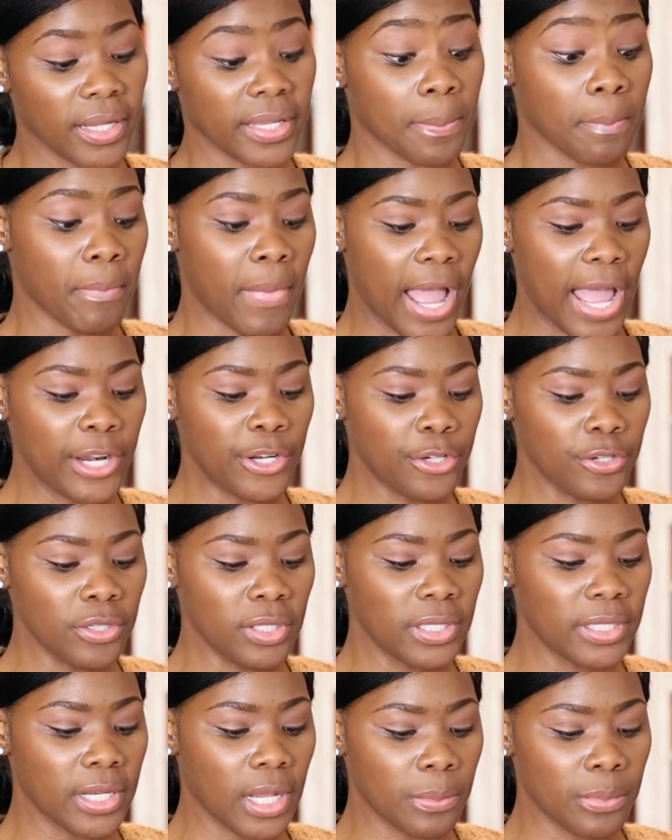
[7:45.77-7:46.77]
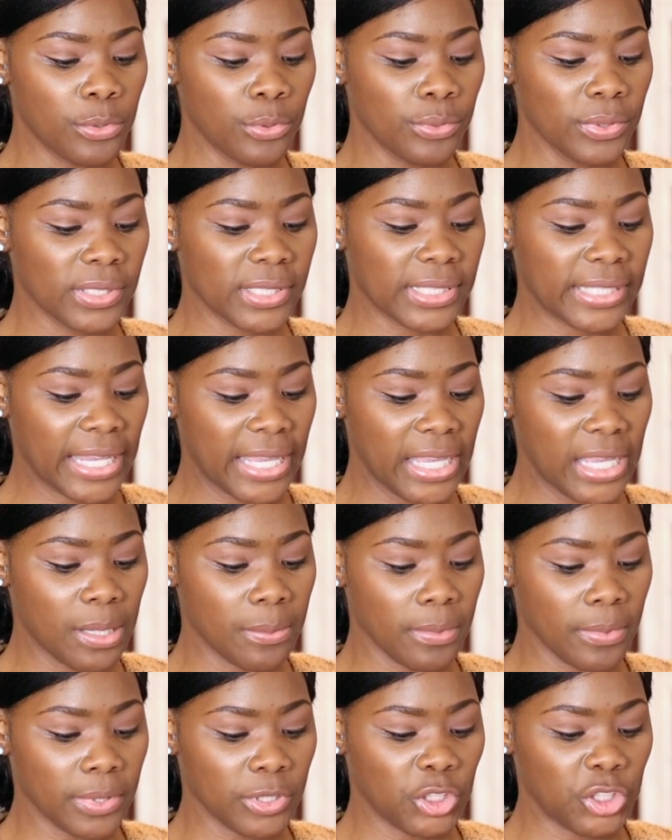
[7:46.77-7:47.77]
modern double
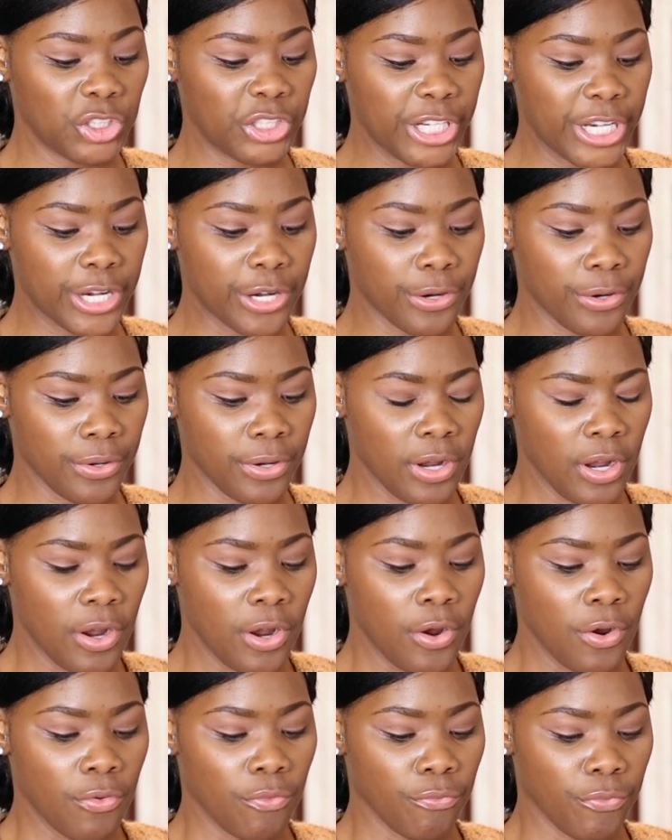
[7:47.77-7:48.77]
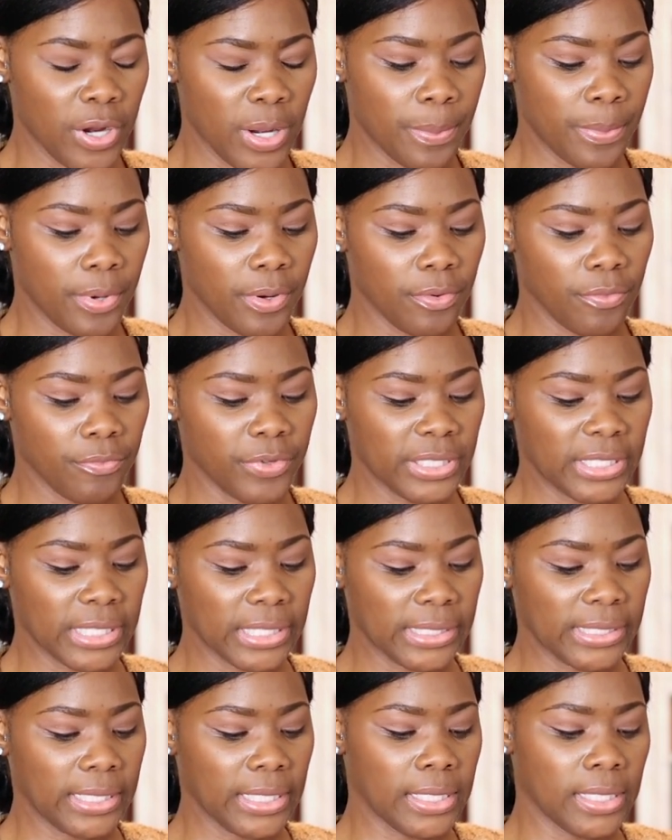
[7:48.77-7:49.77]
seam sheer rip
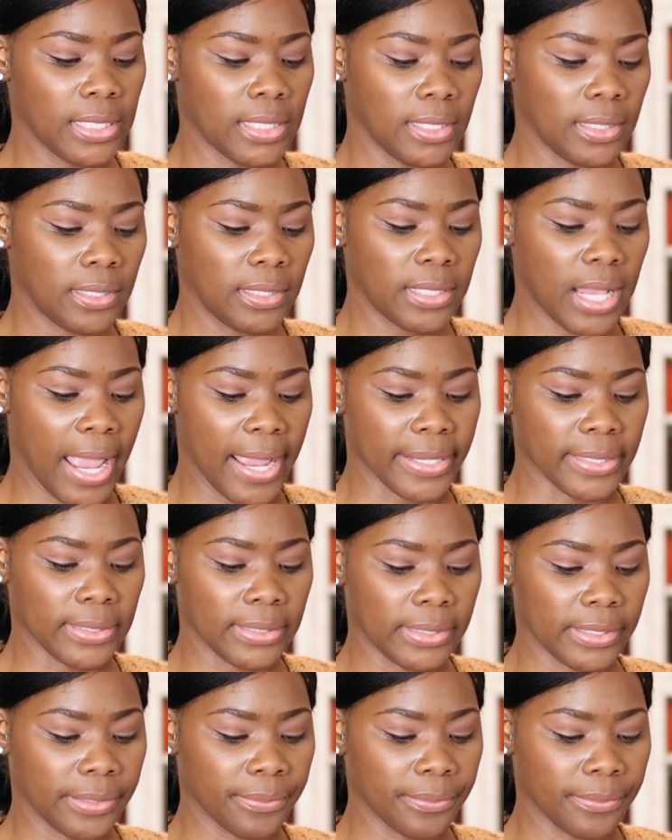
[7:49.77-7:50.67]
resistant tights.